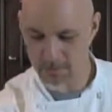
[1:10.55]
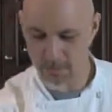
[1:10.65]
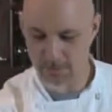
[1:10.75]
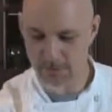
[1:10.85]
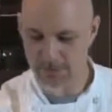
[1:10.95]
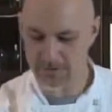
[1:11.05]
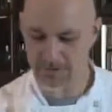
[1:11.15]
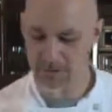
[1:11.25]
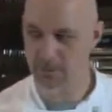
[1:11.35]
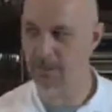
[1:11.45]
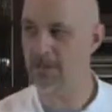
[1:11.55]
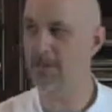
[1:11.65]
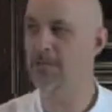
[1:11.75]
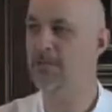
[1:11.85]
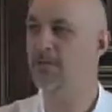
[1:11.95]
We're going to
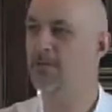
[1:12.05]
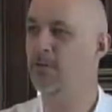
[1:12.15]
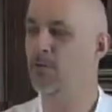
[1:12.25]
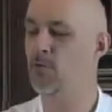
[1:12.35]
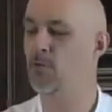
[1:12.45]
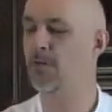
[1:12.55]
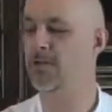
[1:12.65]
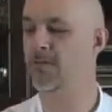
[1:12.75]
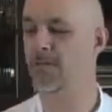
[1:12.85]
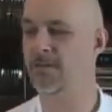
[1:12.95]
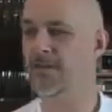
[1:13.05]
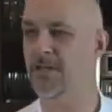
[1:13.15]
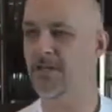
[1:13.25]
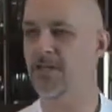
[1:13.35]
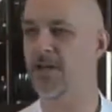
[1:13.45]
be doing a really fun
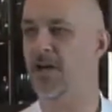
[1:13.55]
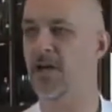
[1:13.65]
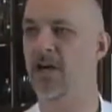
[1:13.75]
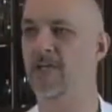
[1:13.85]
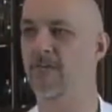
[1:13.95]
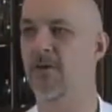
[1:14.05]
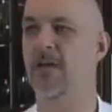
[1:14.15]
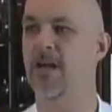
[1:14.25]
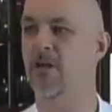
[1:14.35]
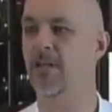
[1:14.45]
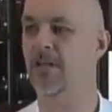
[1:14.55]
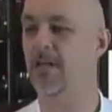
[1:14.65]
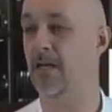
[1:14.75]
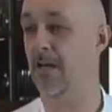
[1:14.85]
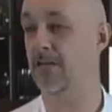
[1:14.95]
dish, very healthy,
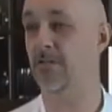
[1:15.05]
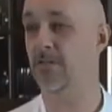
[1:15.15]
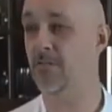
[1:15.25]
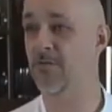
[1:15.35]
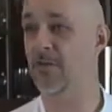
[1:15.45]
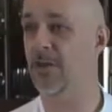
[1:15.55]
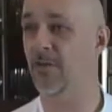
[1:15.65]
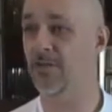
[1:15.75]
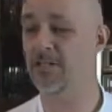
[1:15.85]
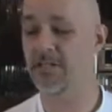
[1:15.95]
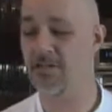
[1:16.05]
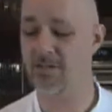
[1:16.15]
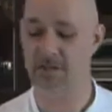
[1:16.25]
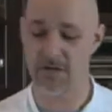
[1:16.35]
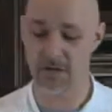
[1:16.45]
actually two very healthy
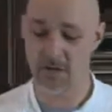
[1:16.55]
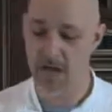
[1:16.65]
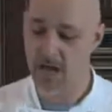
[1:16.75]
dishes here.